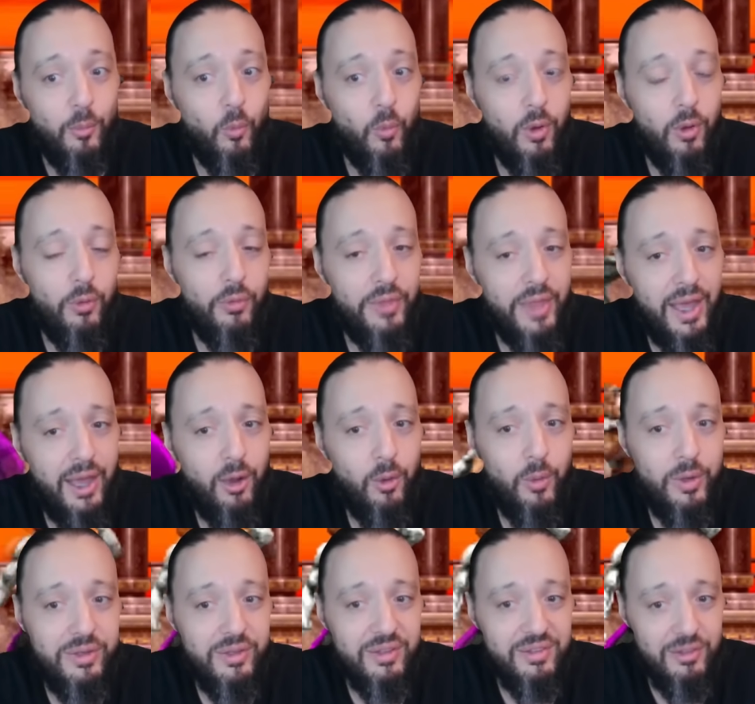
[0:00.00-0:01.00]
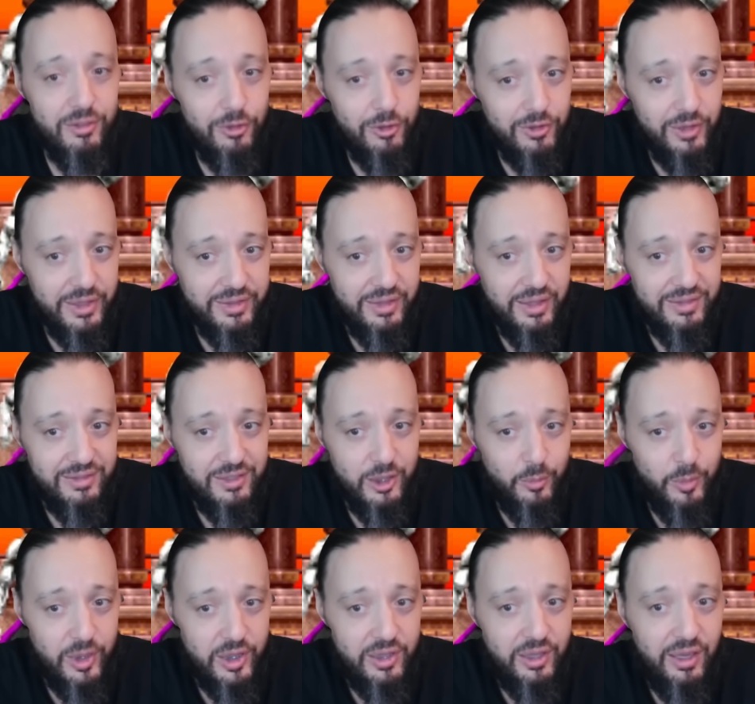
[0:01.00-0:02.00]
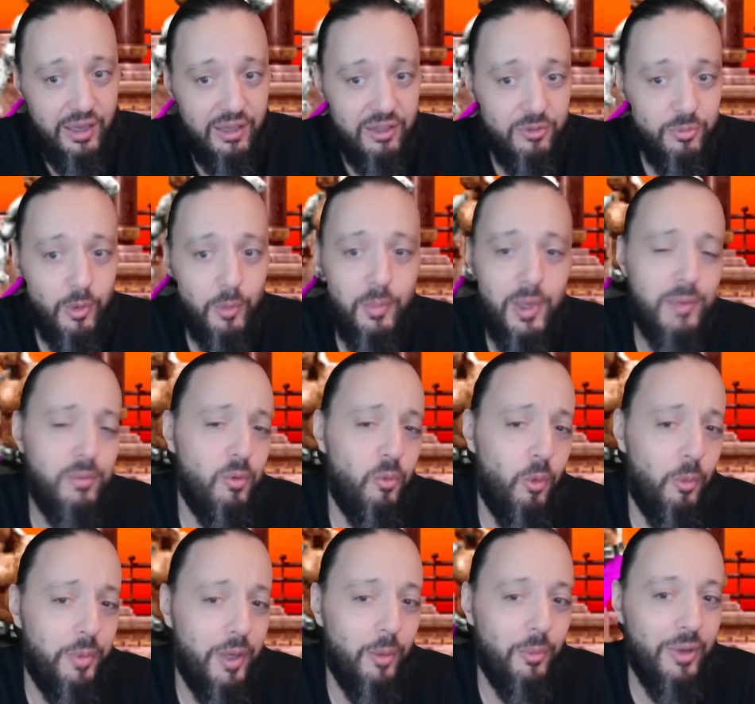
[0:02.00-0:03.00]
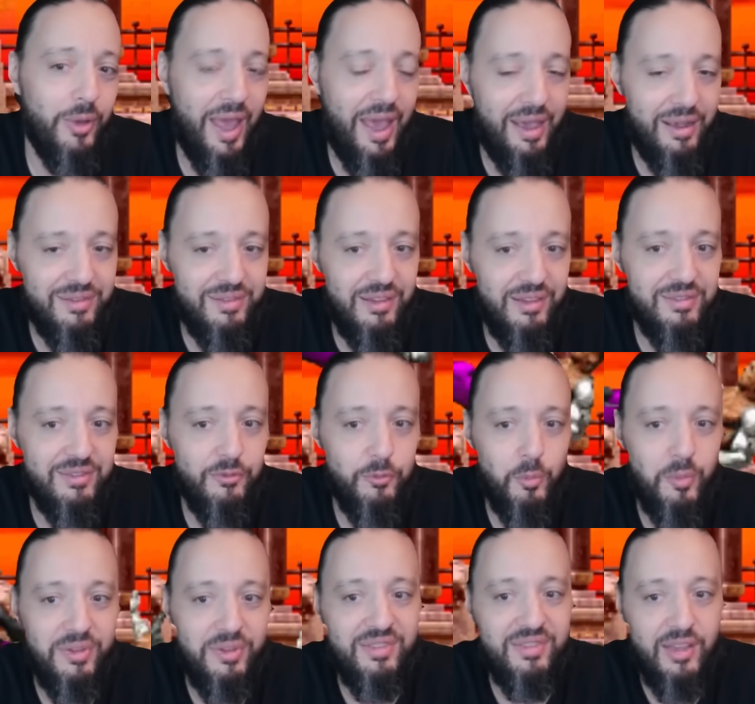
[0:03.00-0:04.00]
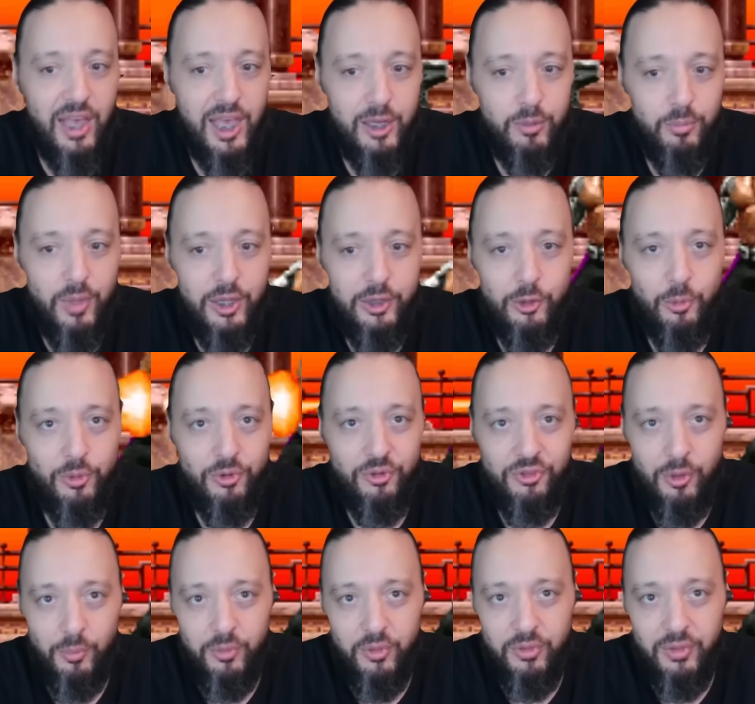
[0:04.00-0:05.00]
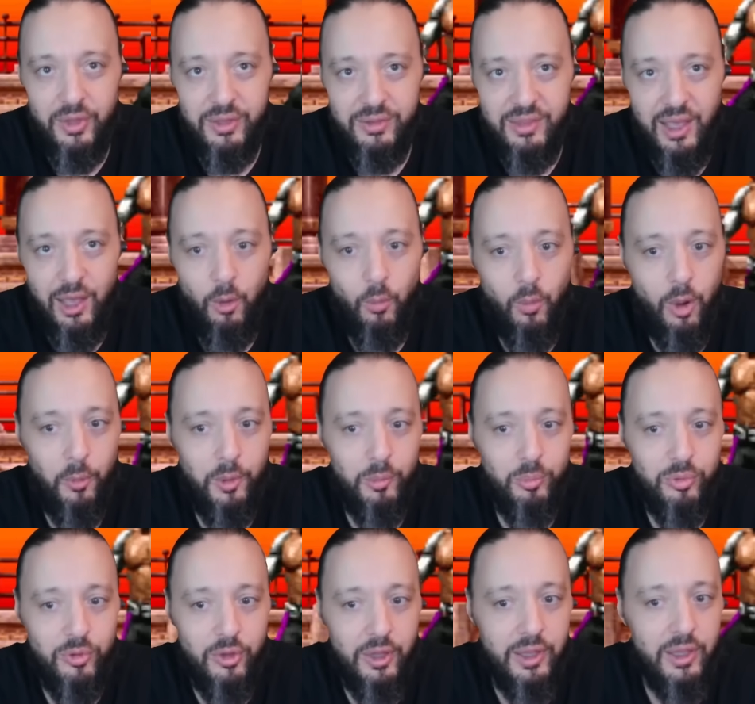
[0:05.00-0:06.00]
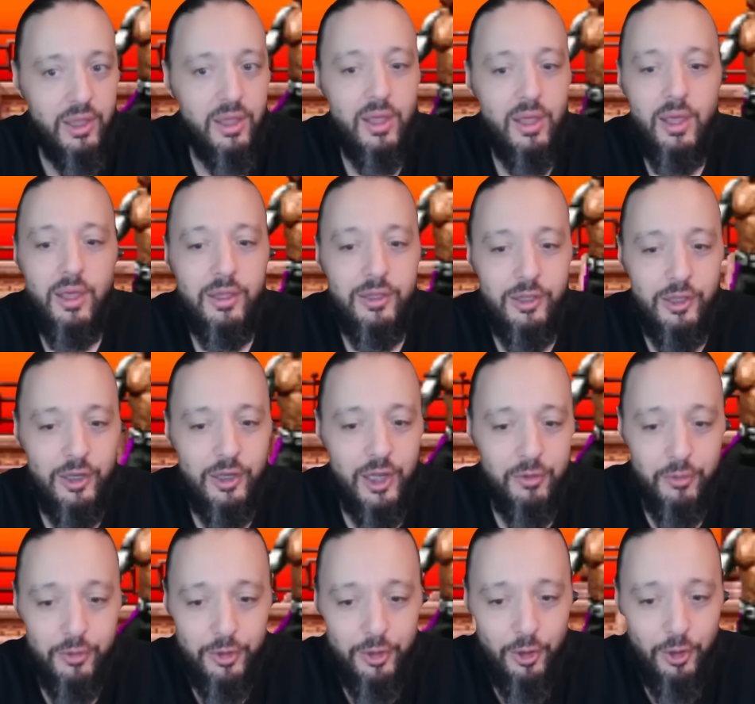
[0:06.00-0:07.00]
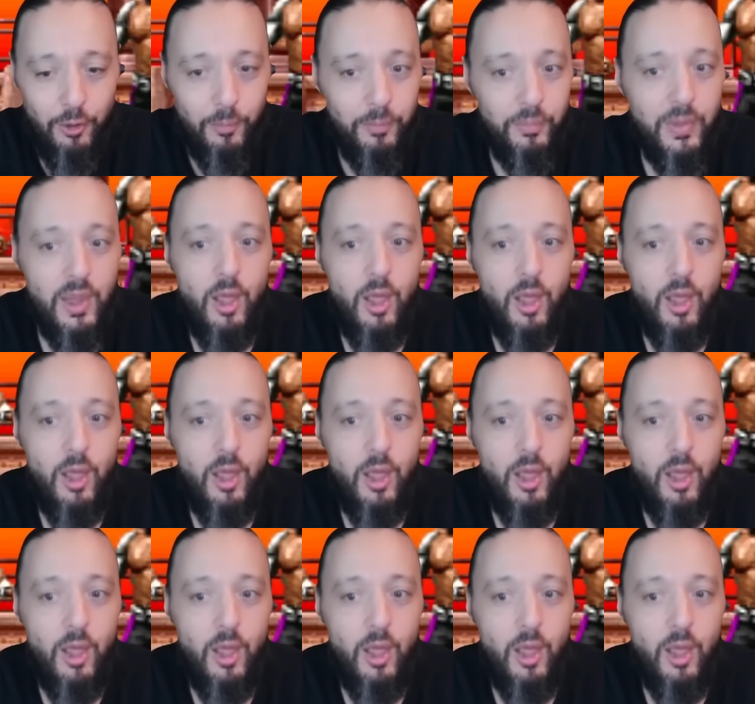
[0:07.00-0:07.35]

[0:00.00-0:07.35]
Well, now it doesn't look like that's going to be the case, but maybe we'll be able to access it from a side menu or something like that while we play. You never know.